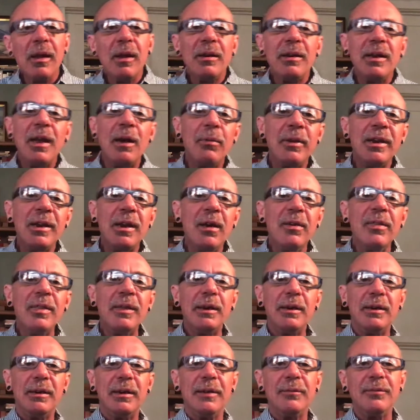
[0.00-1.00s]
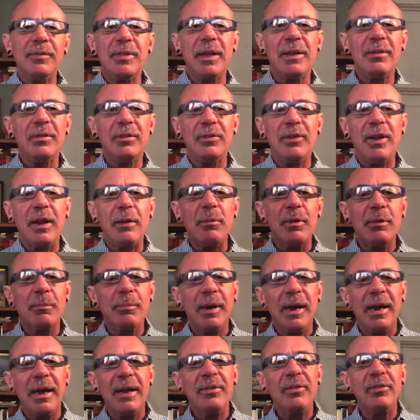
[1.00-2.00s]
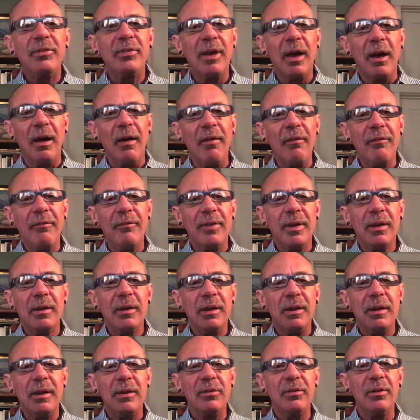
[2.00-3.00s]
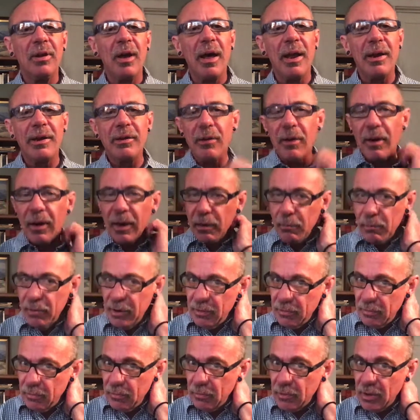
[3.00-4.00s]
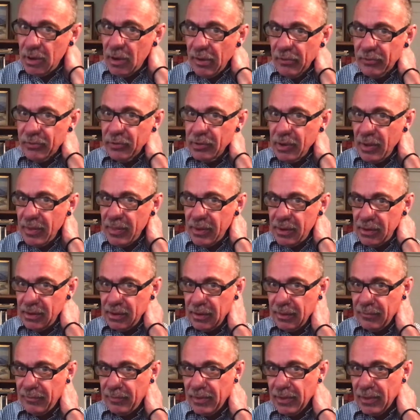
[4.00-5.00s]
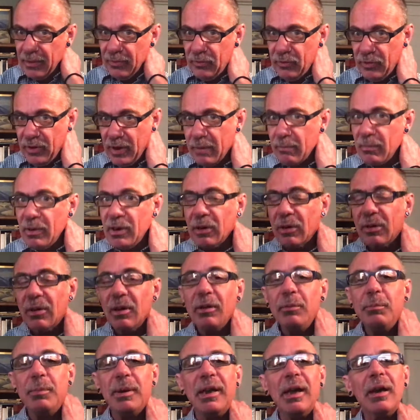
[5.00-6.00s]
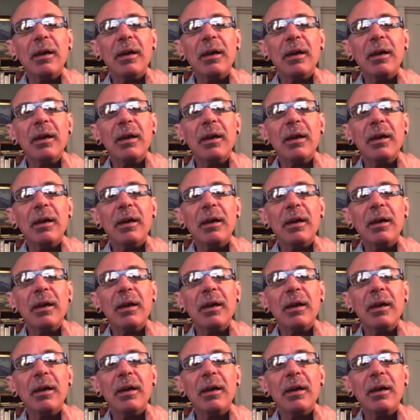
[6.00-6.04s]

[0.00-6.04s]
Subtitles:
Now, we know that an if-then statement by itself is not an argument. We also know that an if-then statement could be a